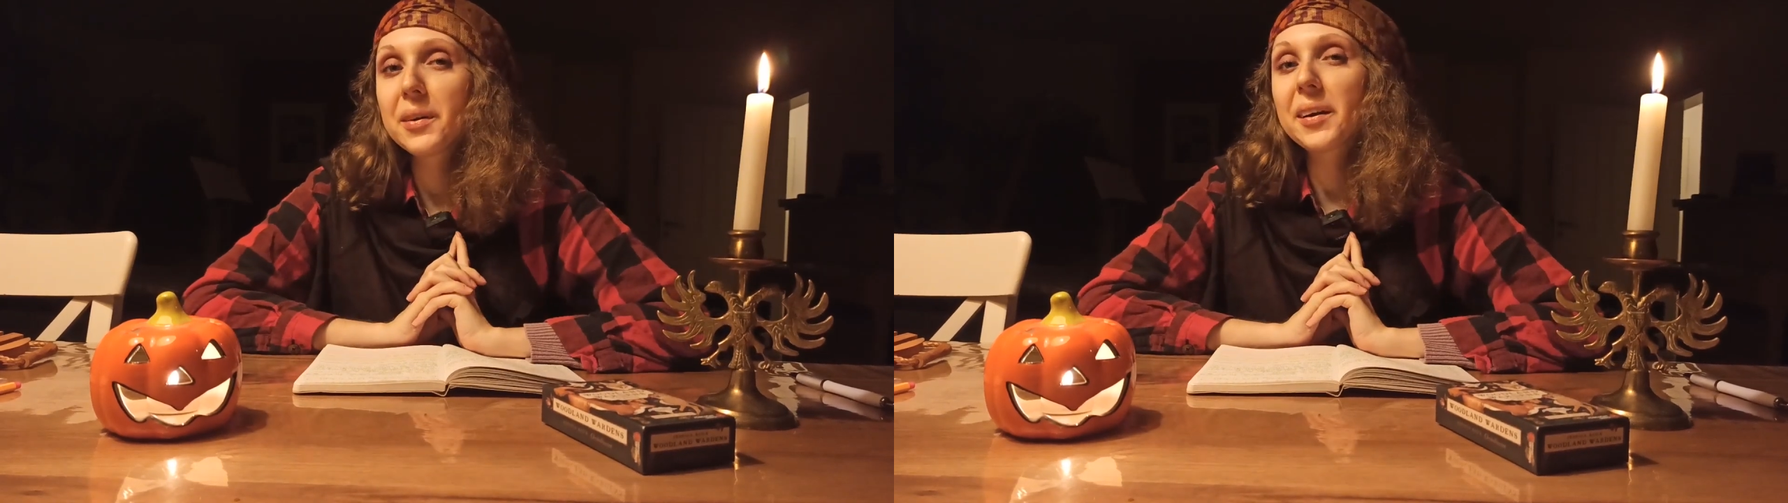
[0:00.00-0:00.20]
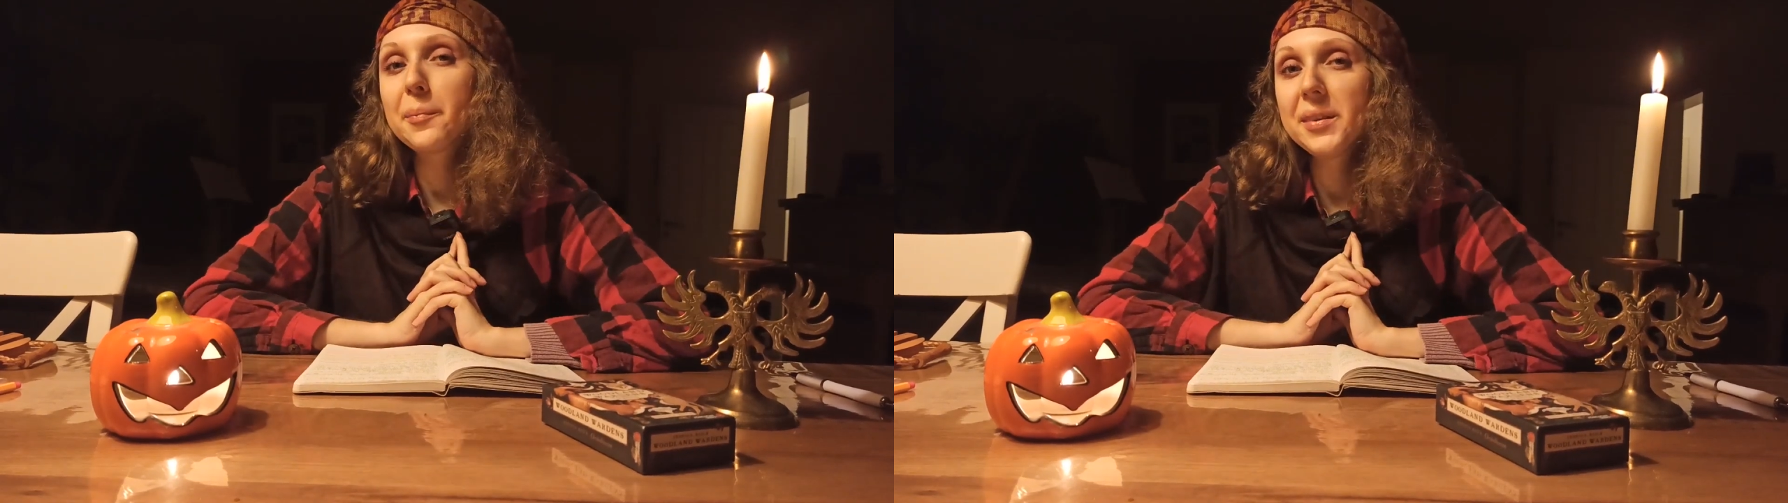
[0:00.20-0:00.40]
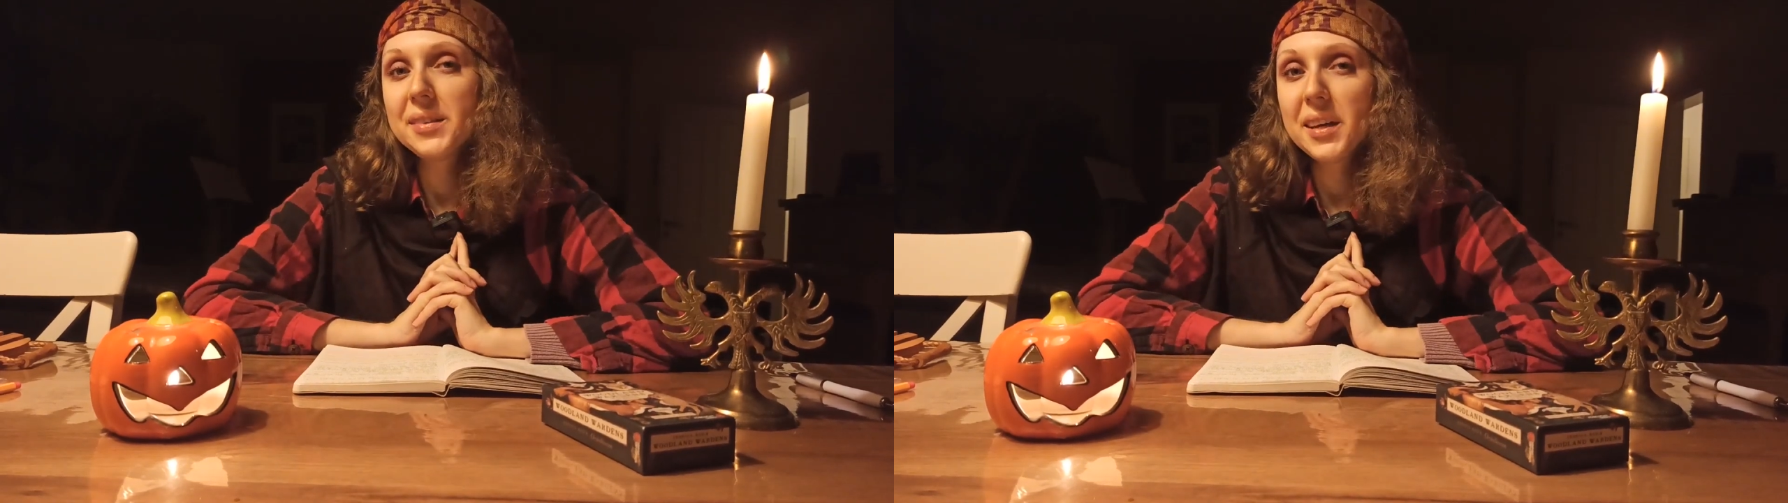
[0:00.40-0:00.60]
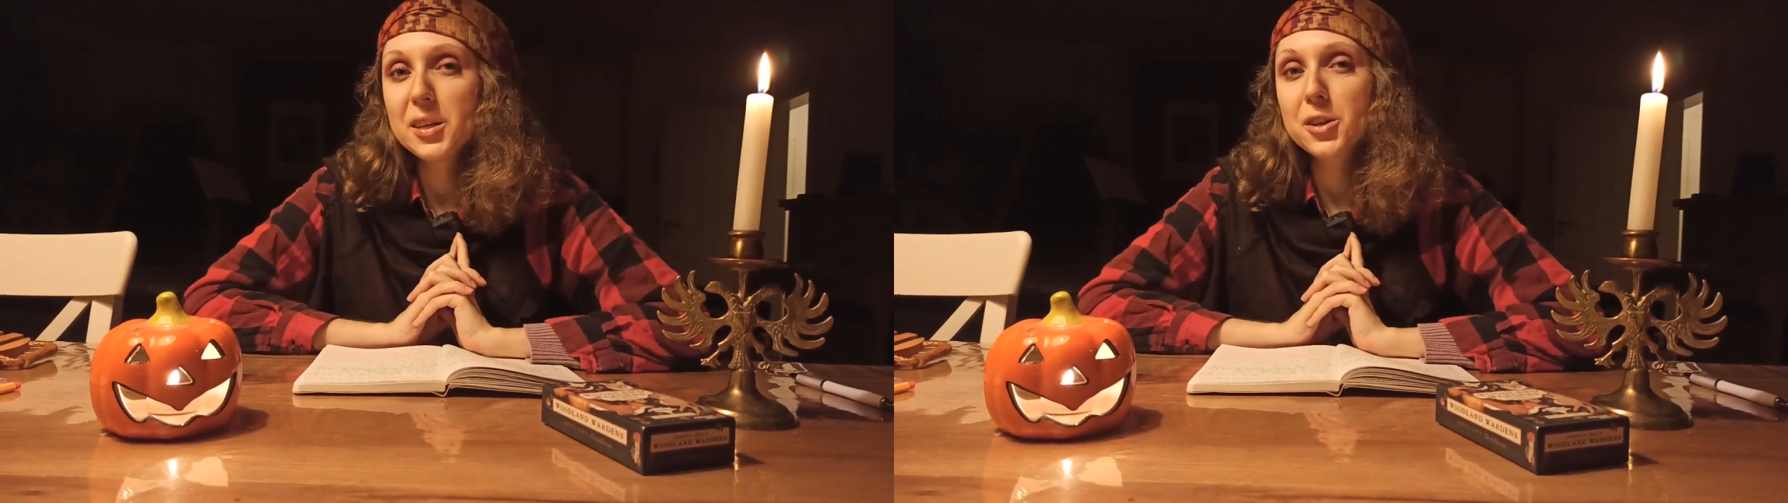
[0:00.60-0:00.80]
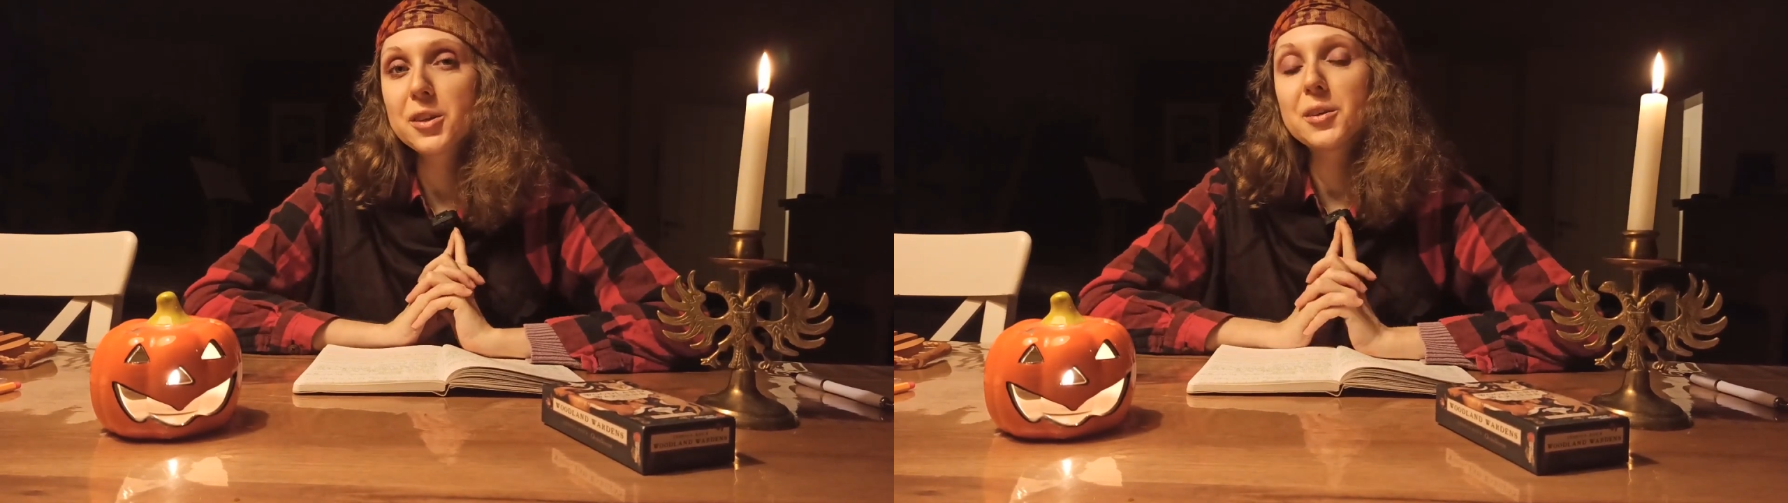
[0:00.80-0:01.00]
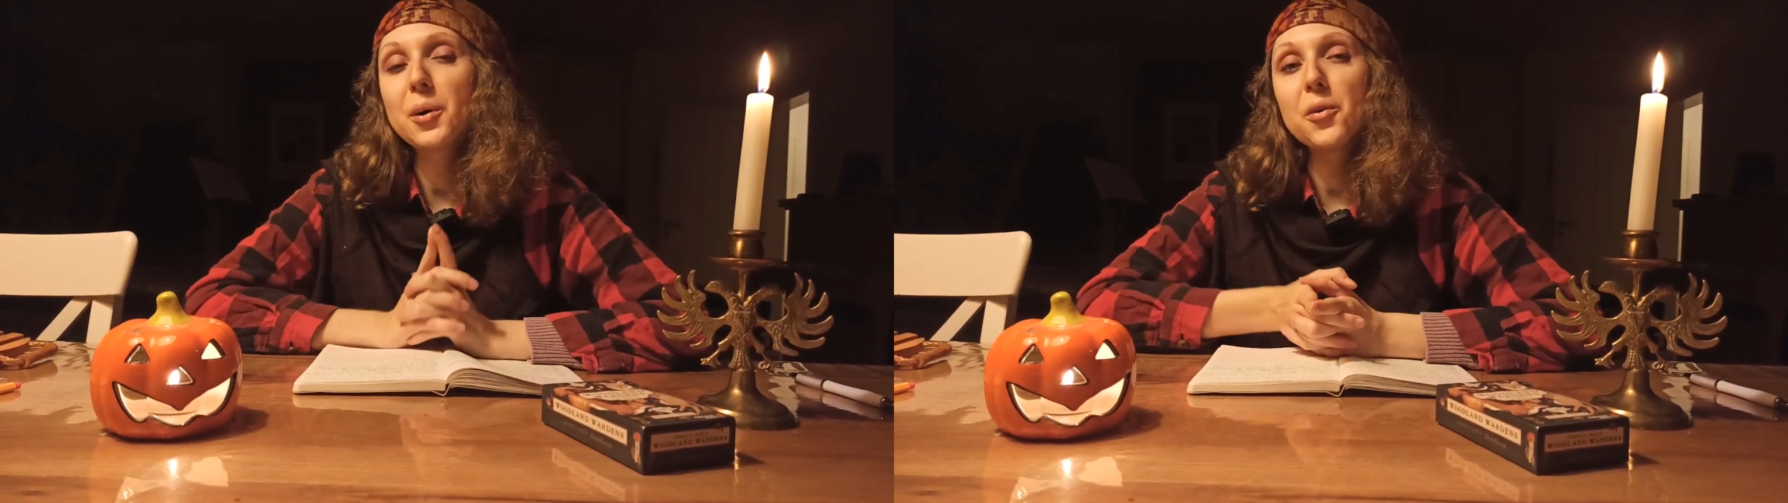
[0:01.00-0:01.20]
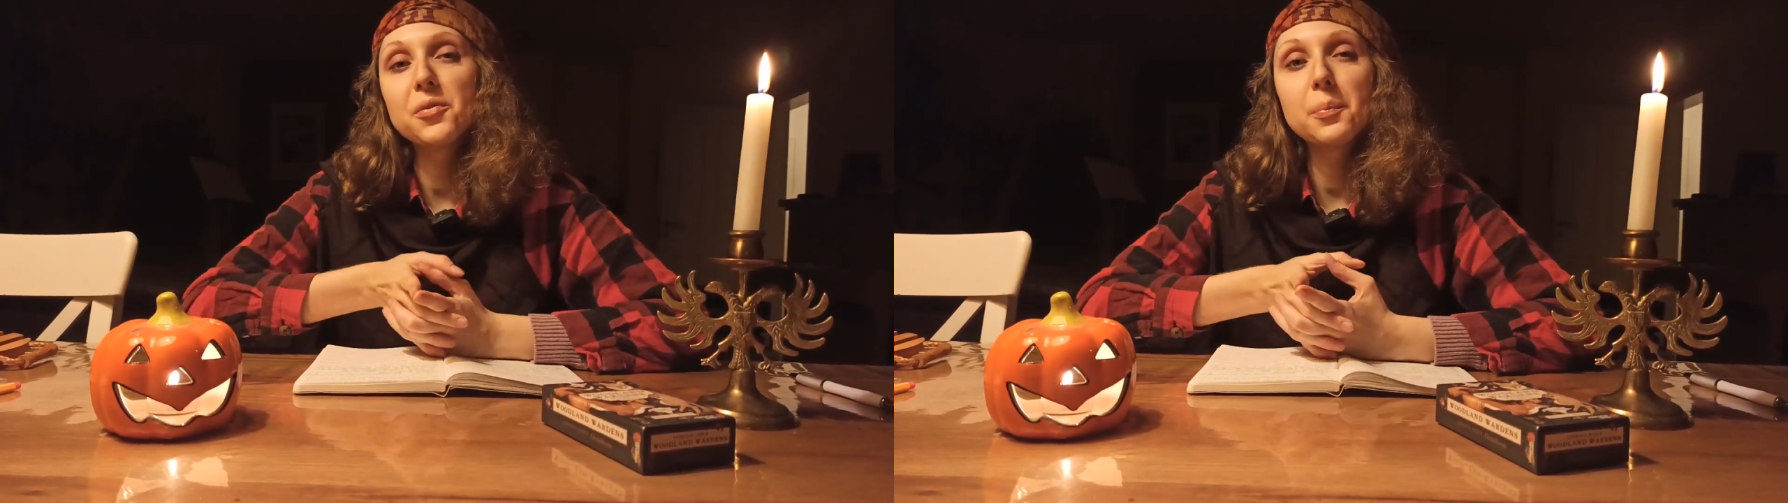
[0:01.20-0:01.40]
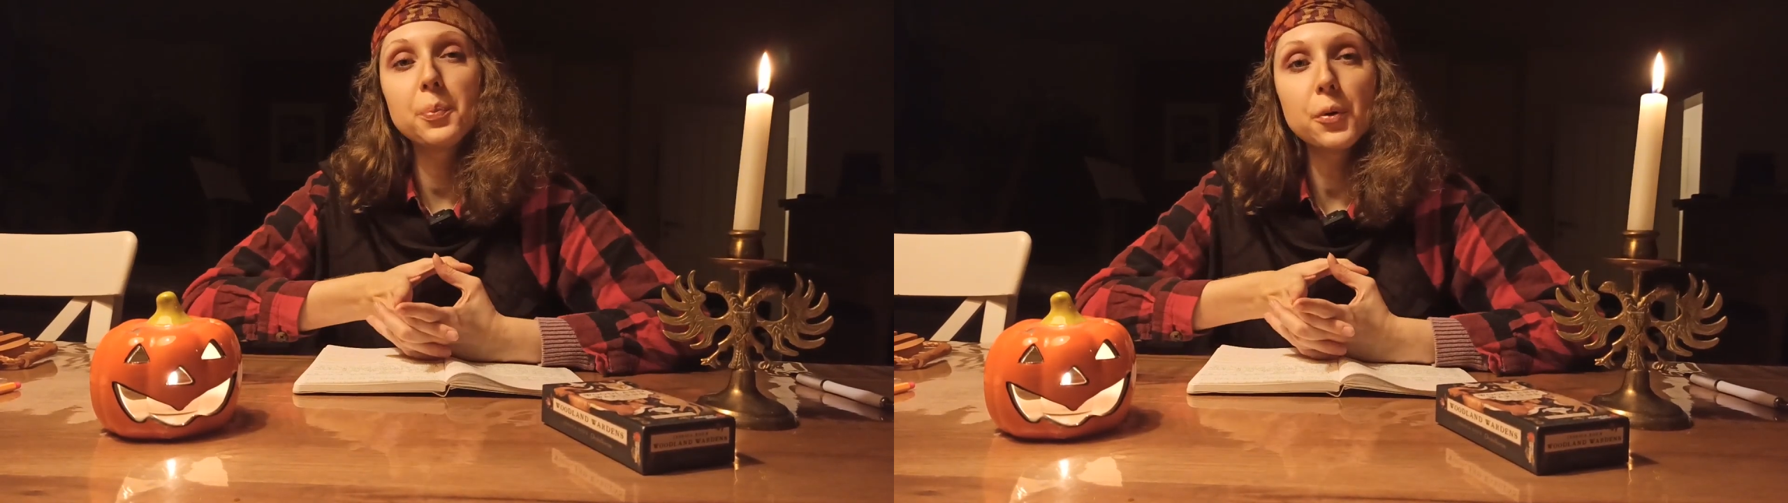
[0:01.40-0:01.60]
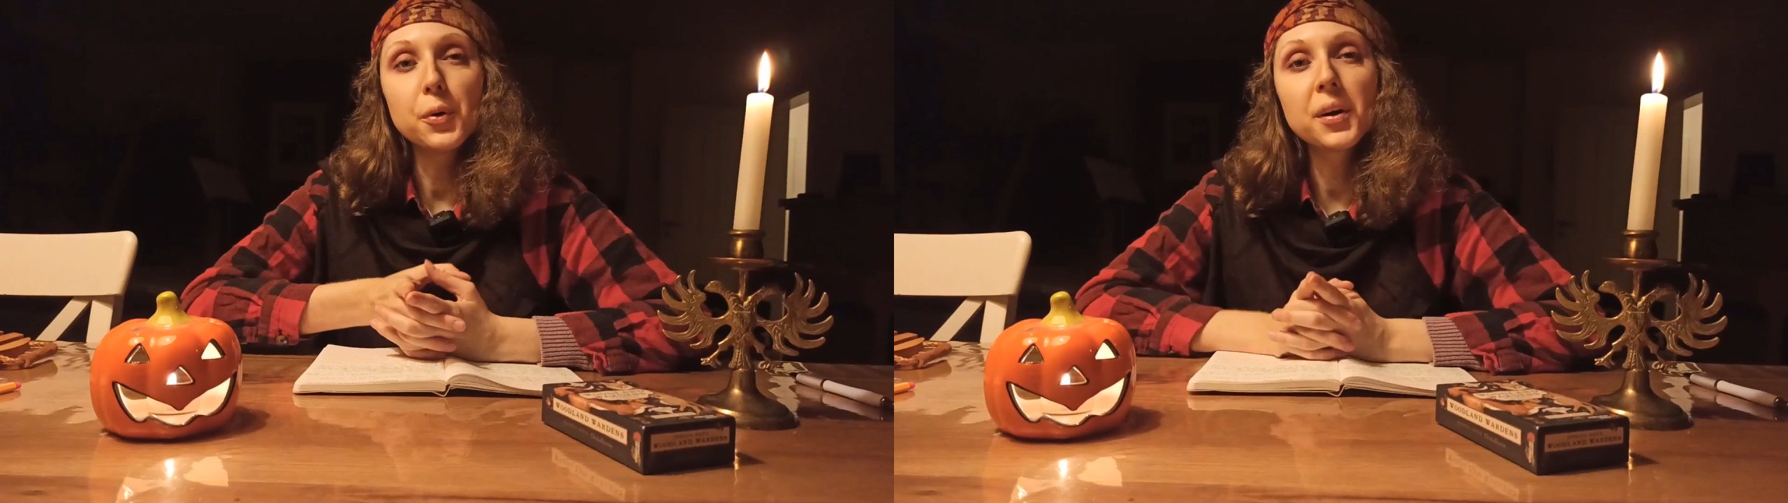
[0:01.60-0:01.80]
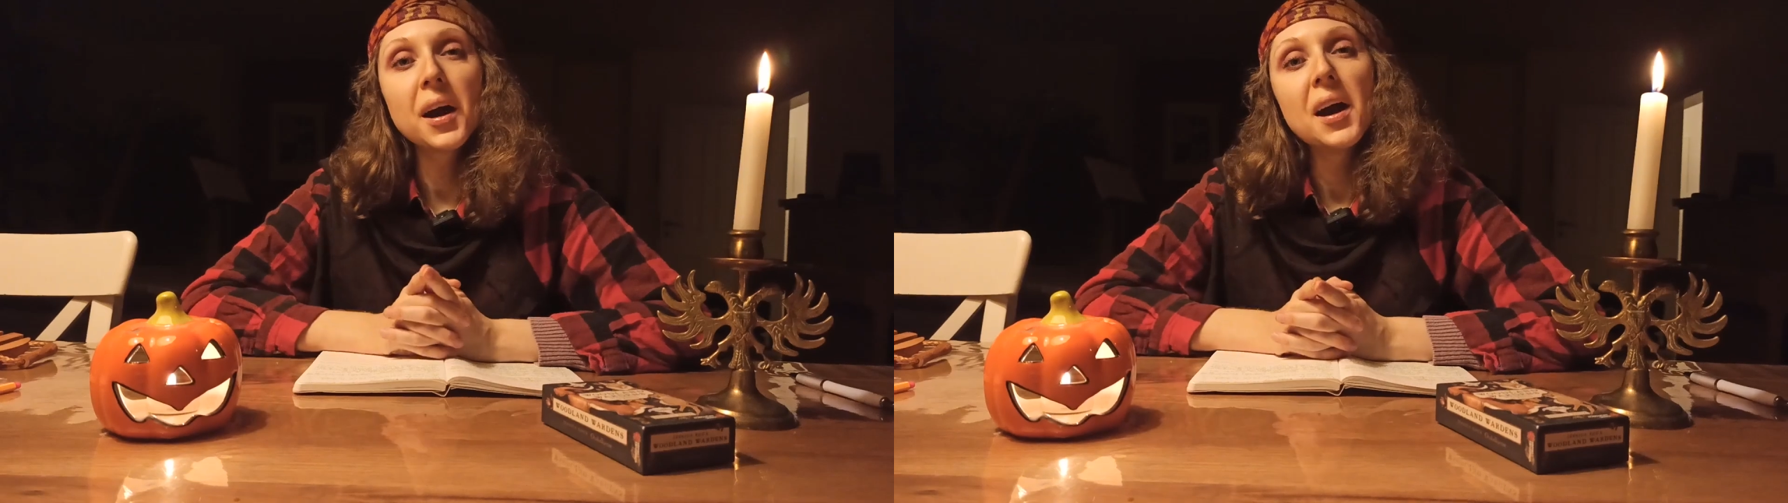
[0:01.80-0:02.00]
recommendation of a
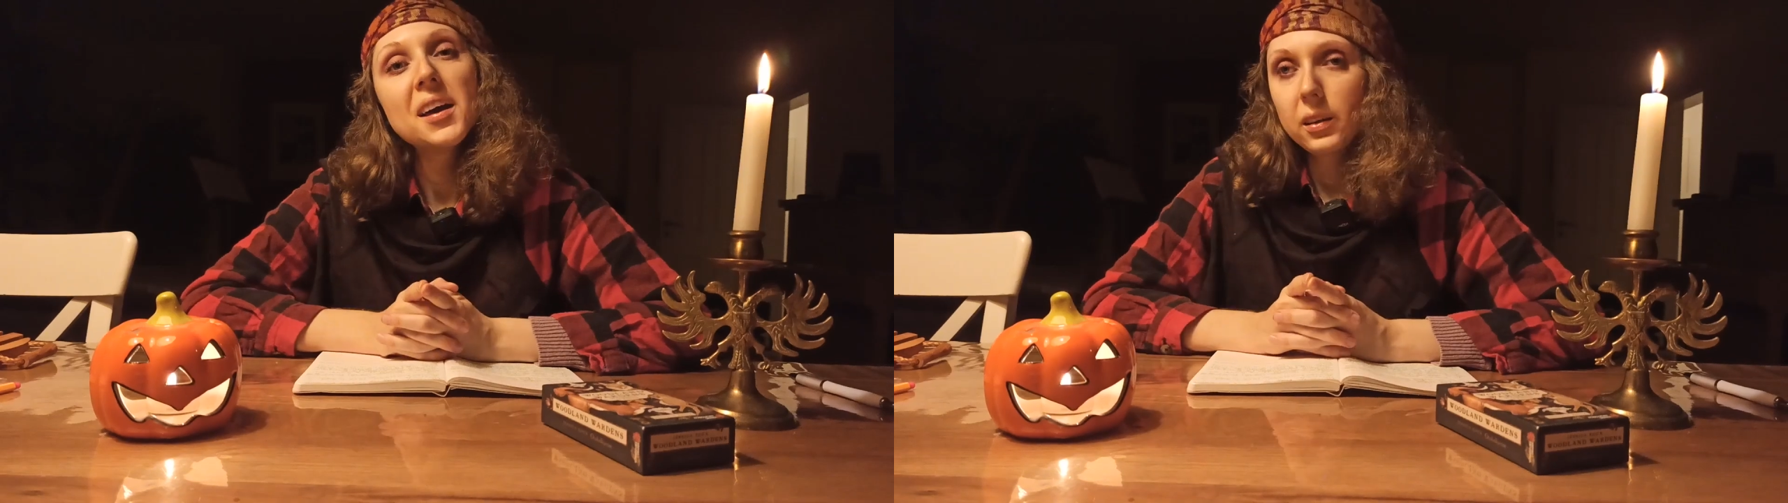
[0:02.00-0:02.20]
book,